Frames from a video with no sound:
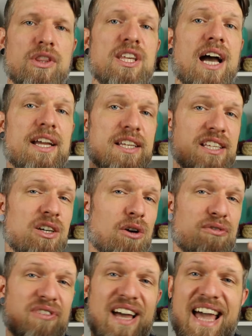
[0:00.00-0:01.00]
The idea
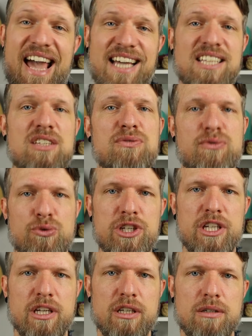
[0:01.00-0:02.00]
of active
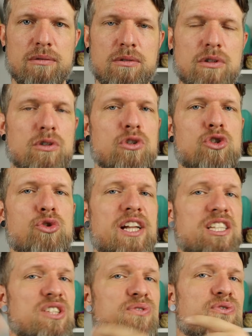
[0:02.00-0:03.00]
reading
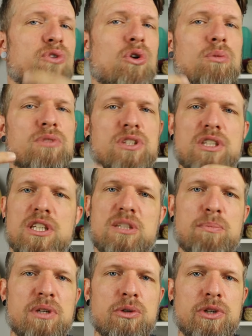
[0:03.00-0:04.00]
transforms the
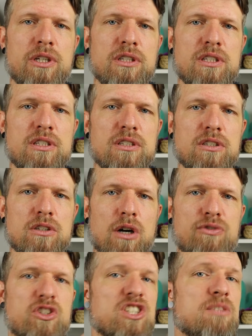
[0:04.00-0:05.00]
experience
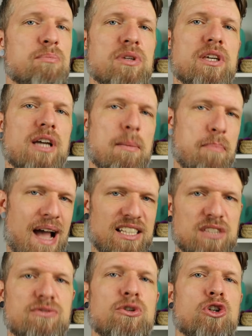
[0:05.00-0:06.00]
of just being a
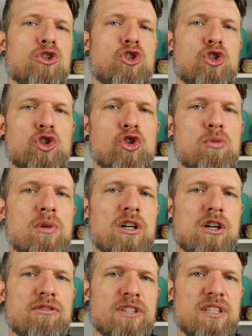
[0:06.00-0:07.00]
passive
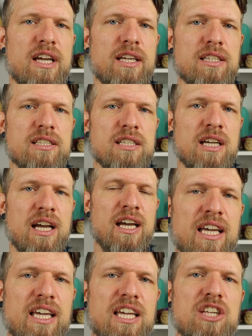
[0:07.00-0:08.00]
consumer of a text
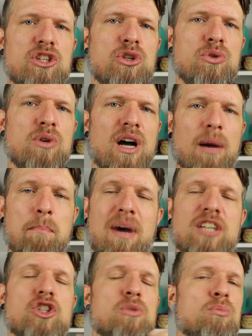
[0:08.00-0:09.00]
into a
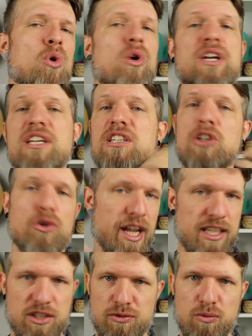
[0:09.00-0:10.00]
much more
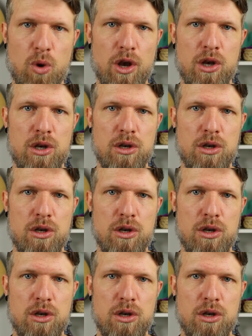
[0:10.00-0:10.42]
interactive one.